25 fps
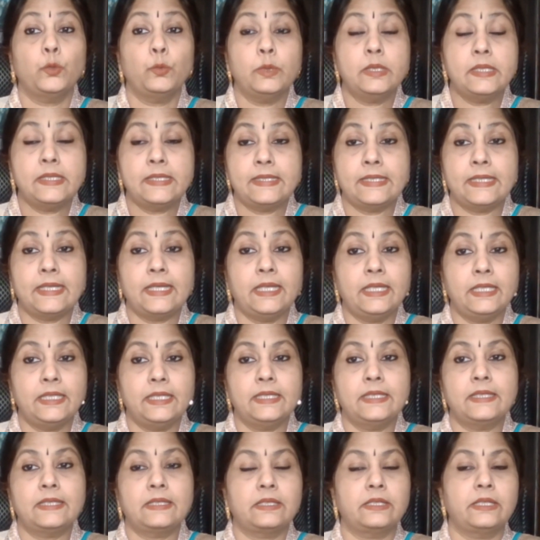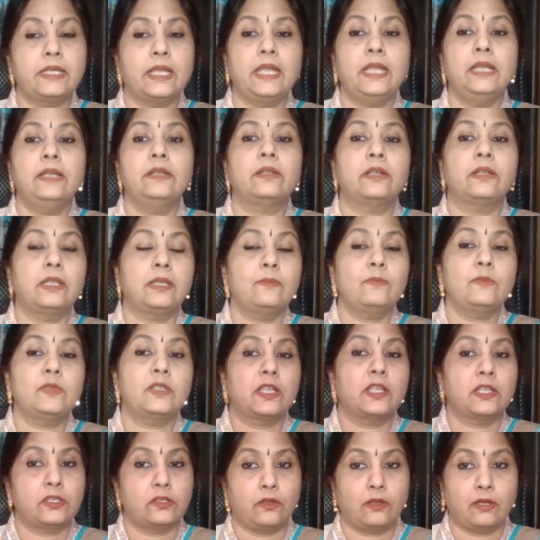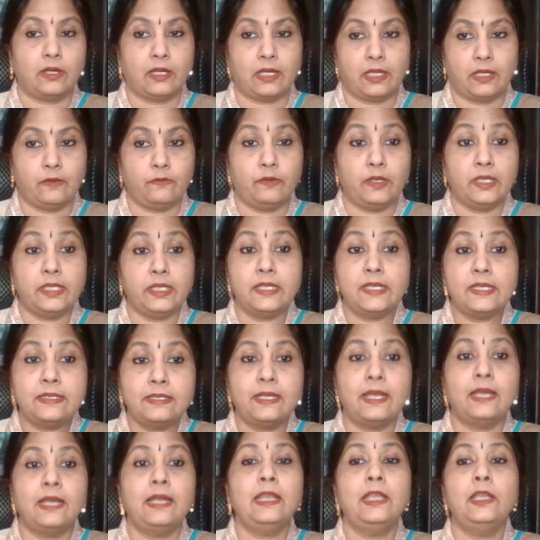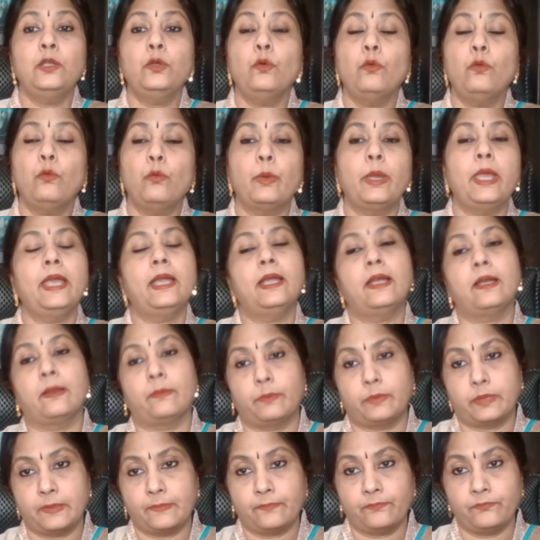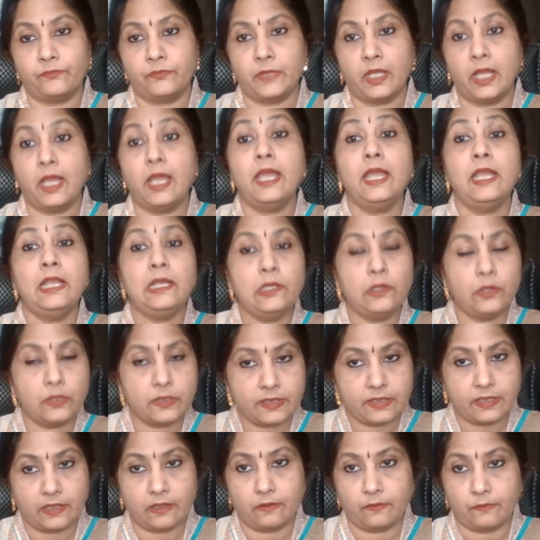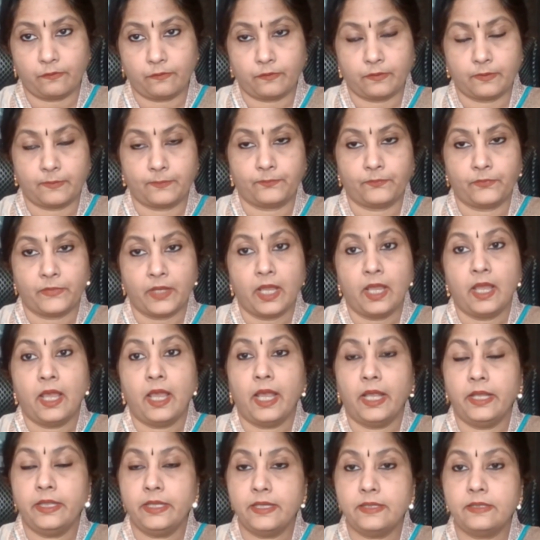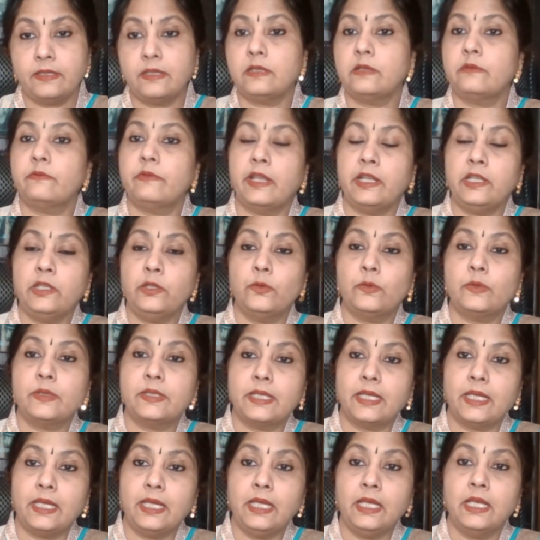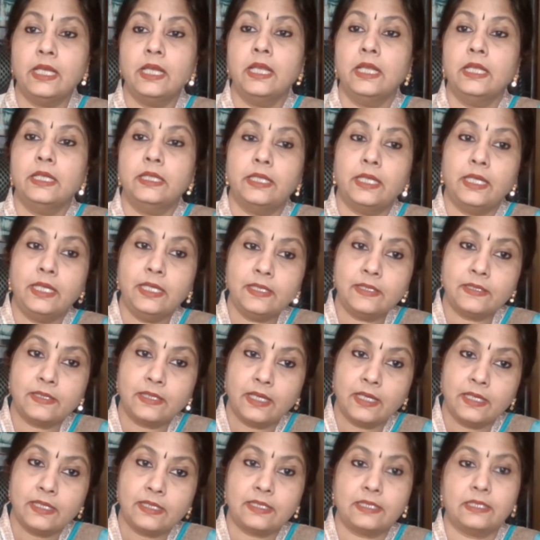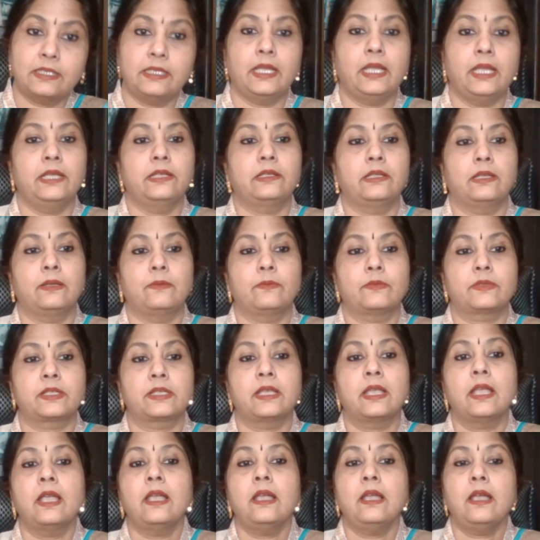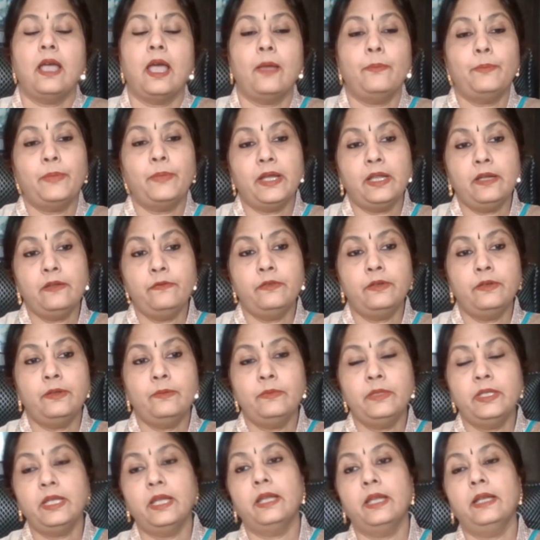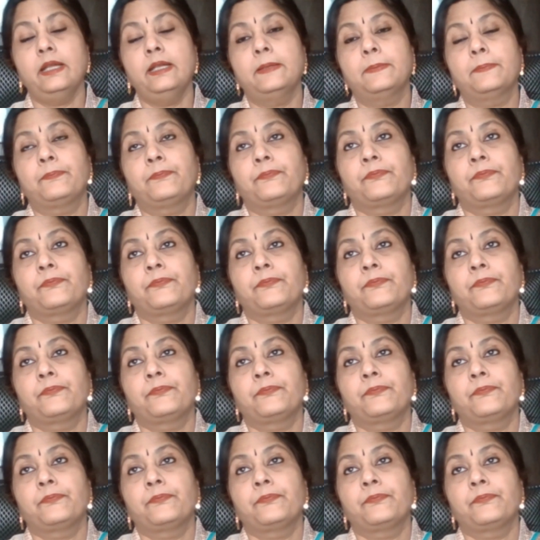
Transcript: you will see these snake dreams in your life. It is telling you, wake up, heal yourself. And this is when you see these snake dreams. Apart from that,